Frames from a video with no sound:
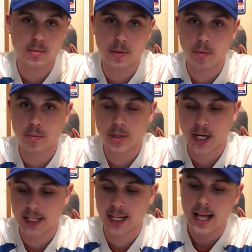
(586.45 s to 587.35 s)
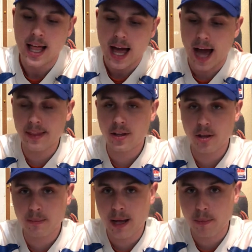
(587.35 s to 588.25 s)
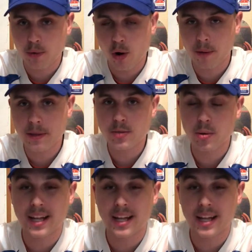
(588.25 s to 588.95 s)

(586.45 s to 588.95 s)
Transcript: people were projecting. I think they are the better program this one.